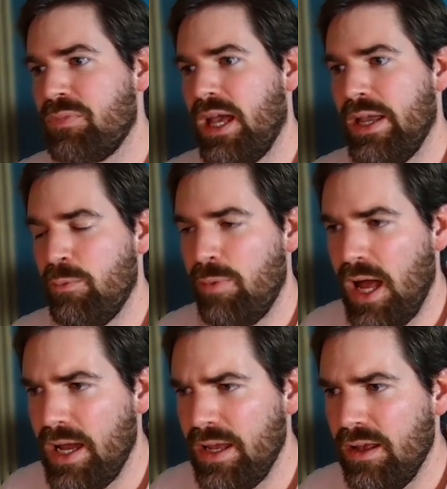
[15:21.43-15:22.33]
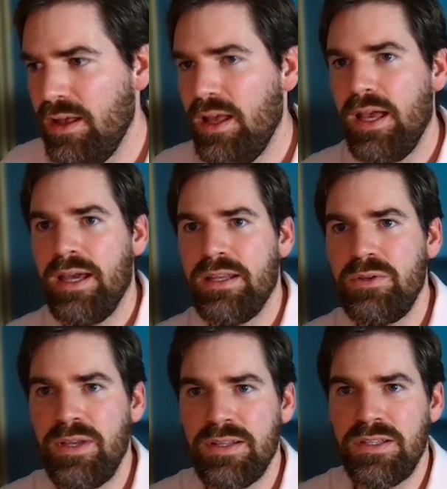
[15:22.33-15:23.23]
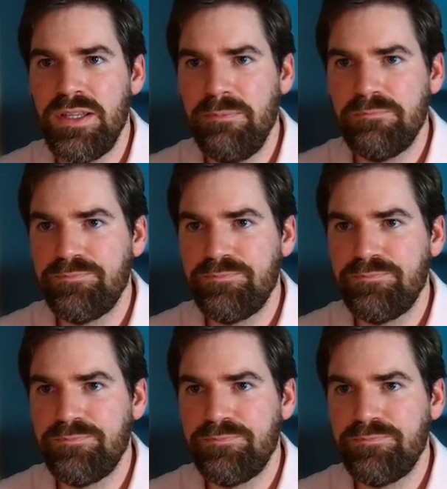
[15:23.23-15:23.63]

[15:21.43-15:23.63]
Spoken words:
I apply, and as you can see,